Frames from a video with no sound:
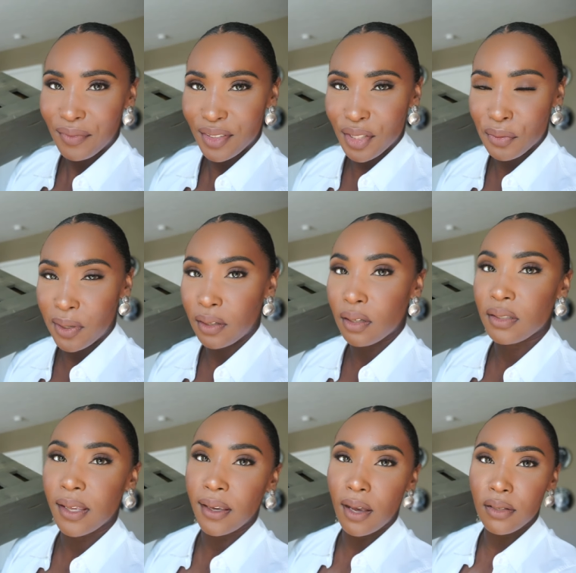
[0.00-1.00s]
this is what it looks
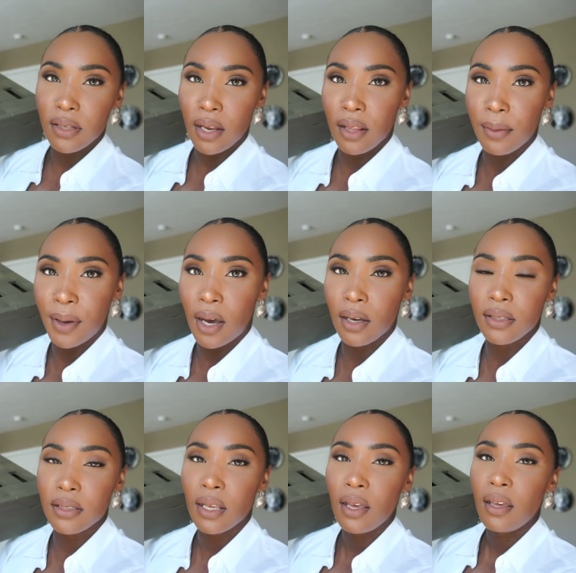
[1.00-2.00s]
like outside of the
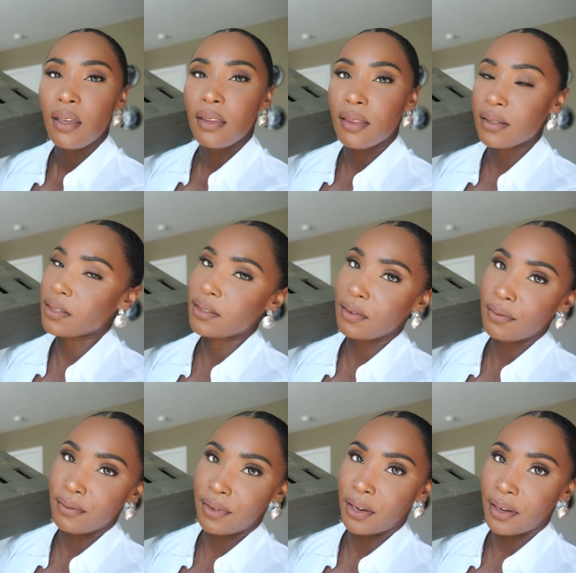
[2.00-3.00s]
box. This is
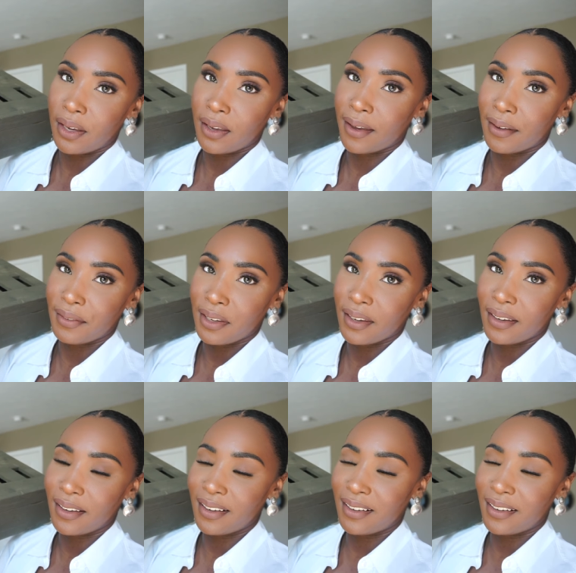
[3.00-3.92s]
very heavy,